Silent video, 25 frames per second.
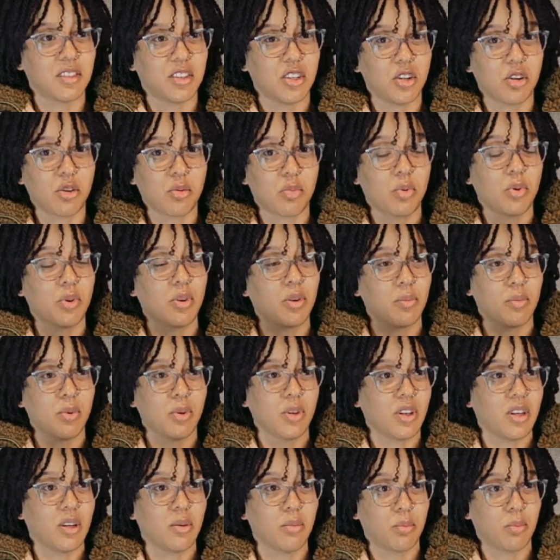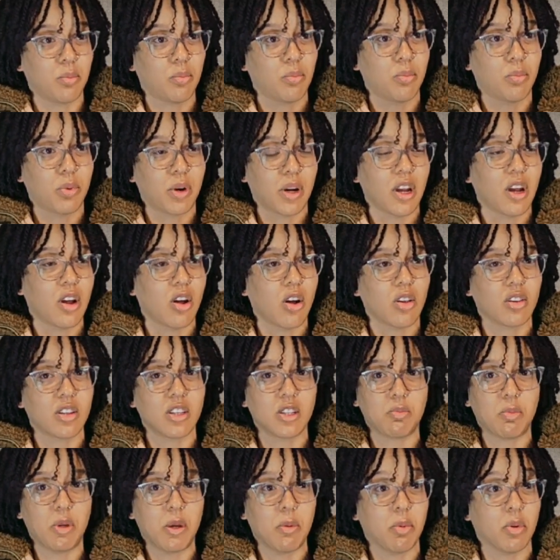you're bringing all
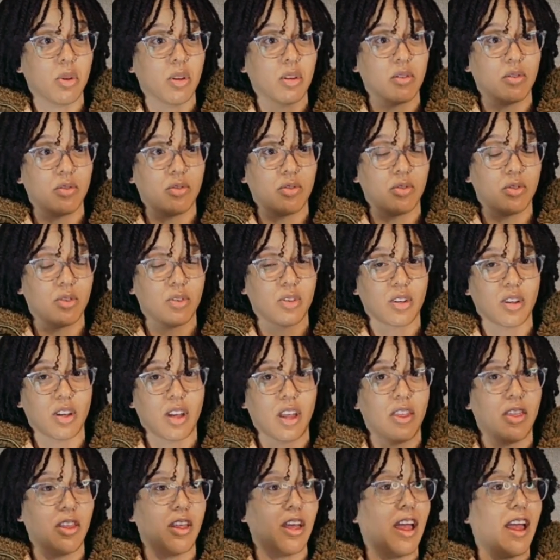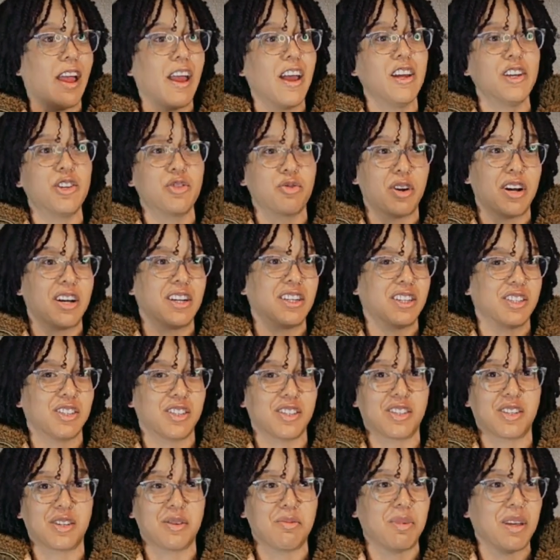these people and the age
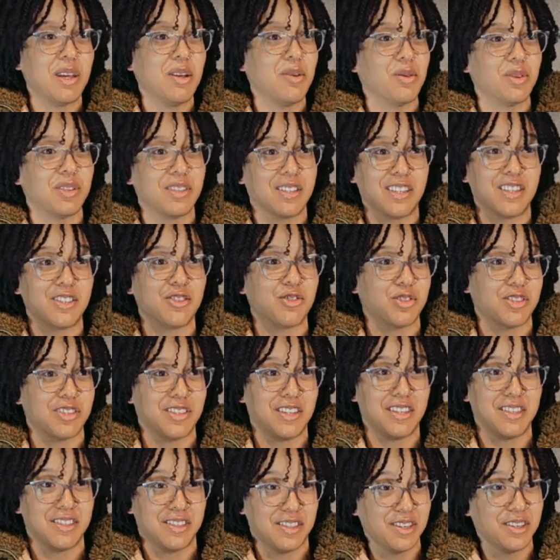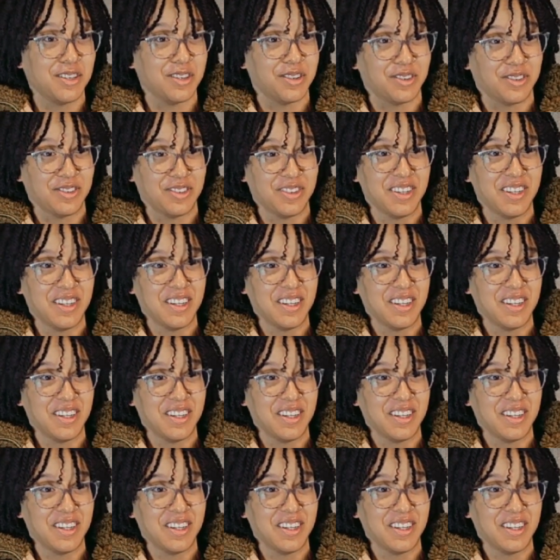ranges to me was interesting too.